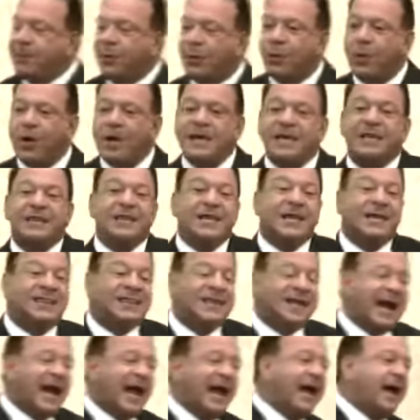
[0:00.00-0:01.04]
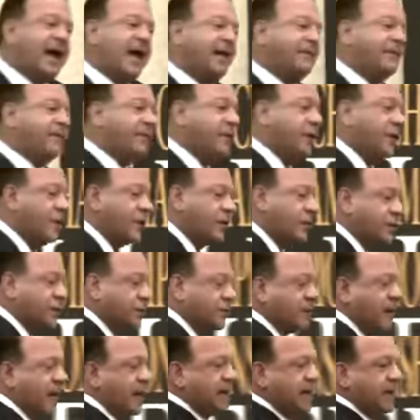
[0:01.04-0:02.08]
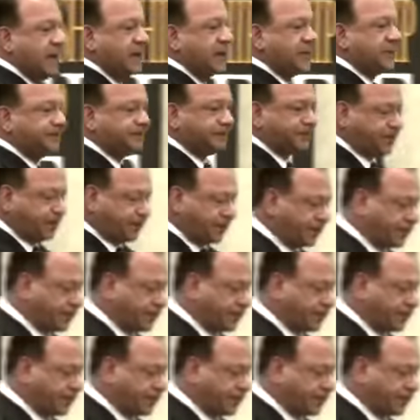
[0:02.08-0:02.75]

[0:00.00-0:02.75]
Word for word: But one thing that I have noticed around here